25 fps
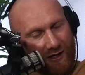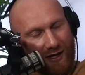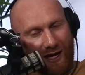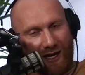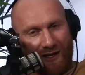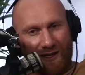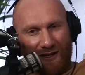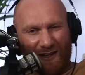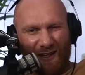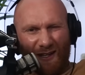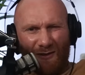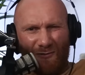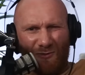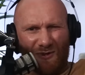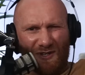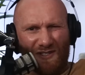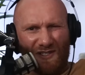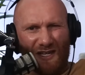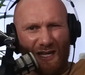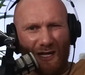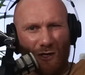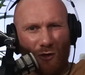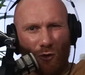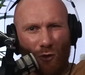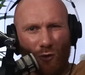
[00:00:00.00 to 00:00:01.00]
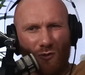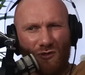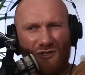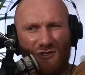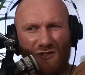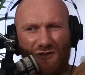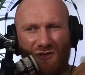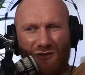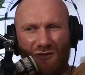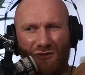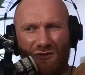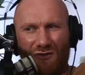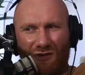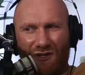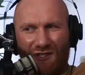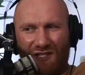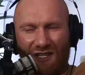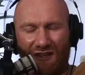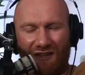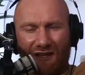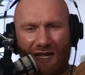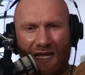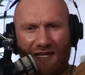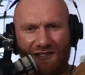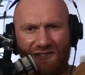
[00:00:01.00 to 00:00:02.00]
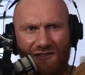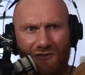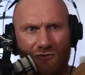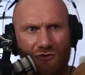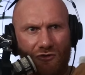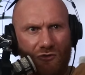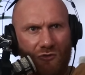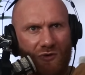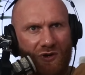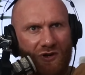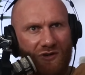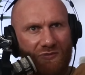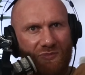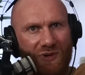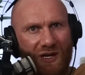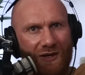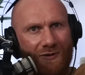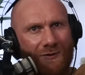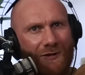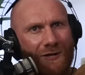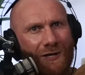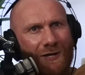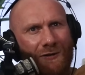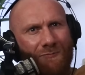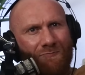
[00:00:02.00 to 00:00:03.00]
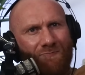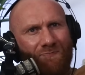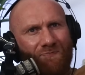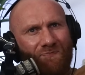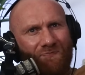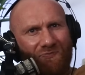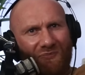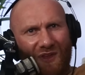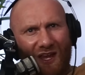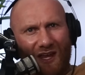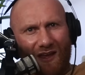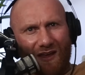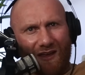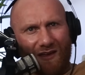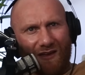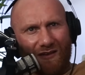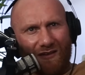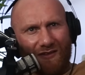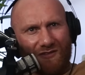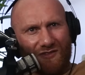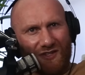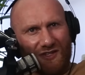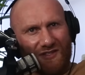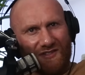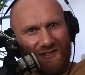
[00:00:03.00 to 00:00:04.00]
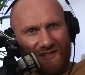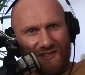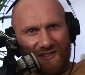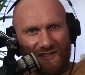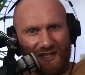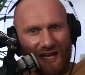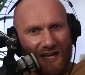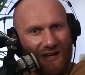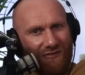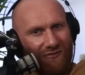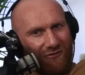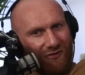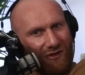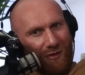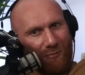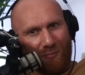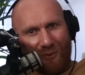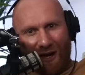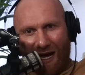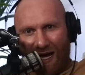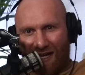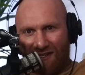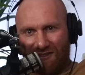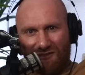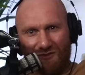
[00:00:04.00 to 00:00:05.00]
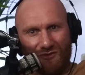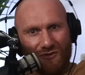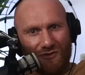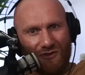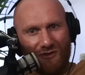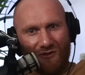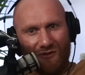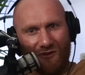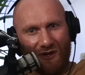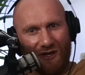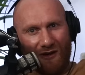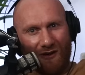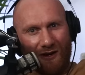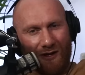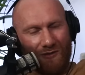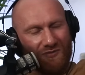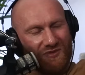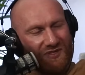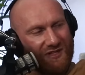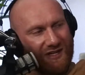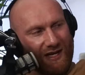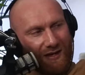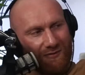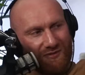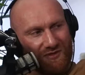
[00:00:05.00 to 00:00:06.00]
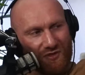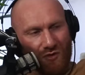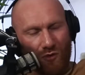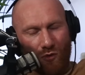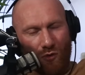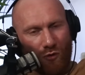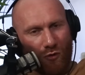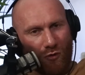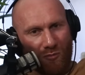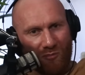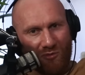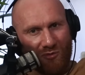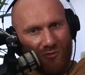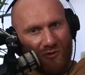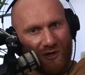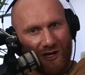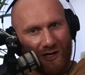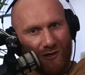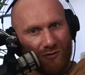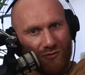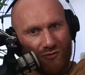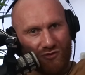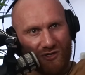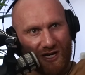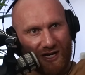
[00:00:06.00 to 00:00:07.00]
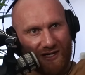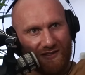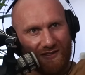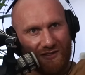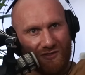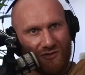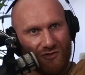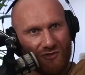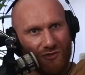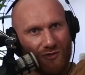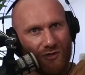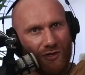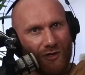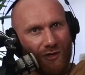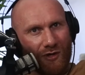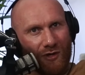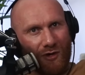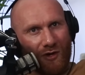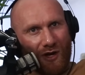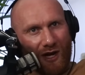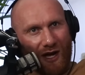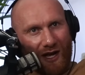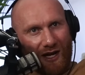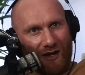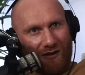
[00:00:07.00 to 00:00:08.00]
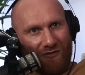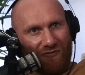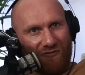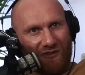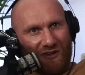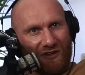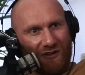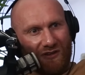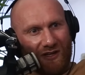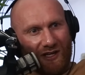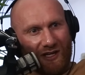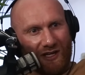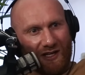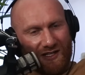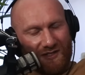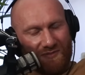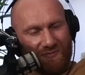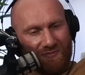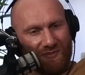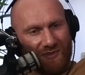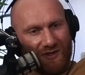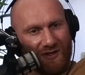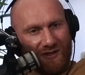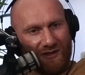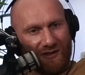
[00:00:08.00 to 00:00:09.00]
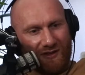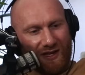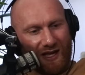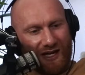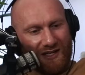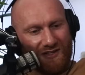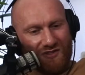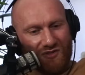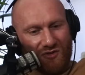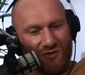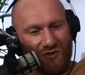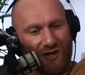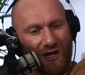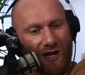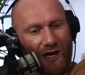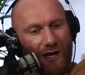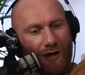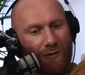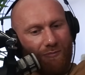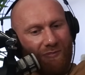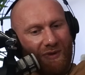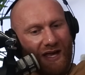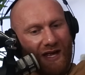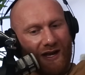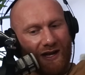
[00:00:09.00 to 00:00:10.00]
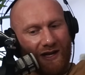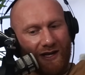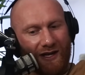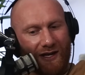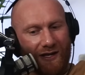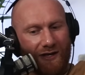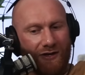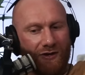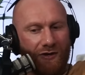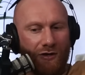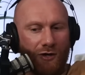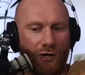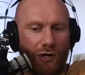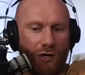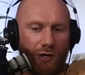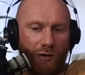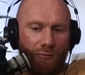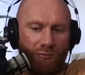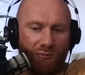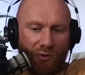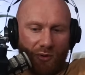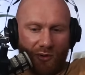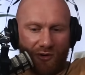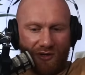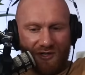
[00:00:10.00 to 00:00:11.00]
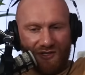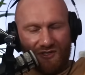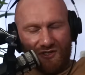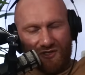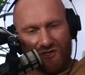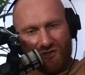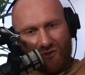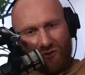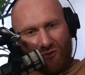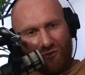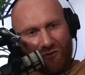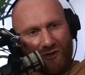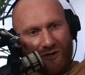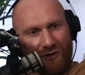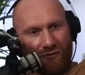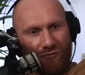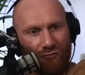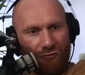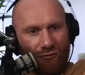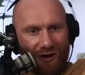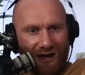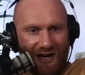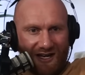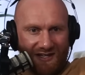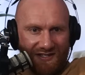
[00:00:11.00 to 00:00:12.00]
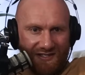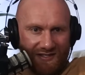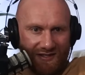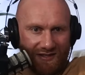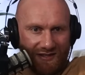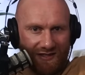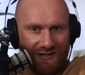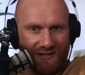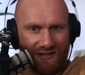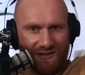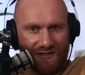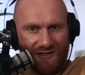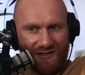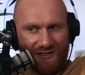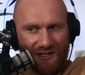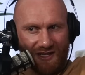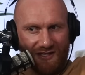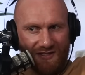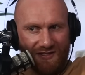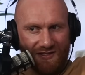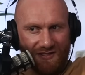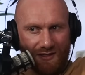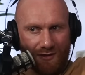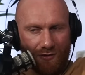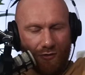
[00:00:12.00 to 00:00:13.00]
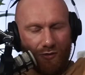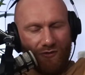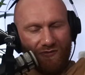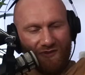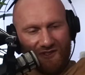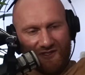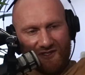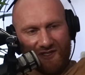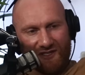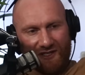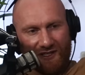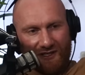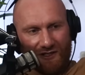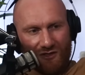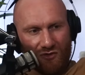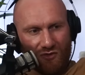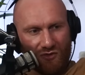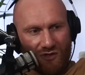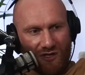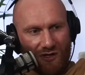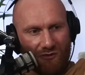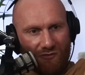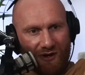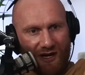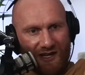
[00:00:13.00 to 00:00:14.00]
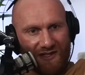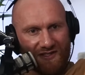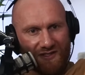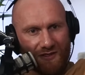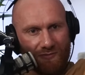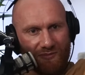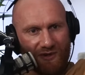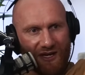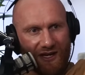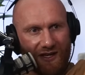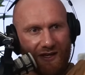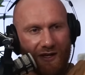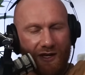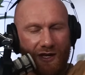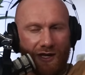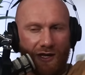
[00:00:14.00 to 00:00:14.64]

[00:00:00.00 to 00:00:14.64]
I don't want to say coast through, because I think that's the wrong word, but just safely pass through the 3 rounds. And that was all Bo Nickel tried to do. And I feel like it's that sort of American point scoring wrestling sister. Obviously didn't do any wrestling, but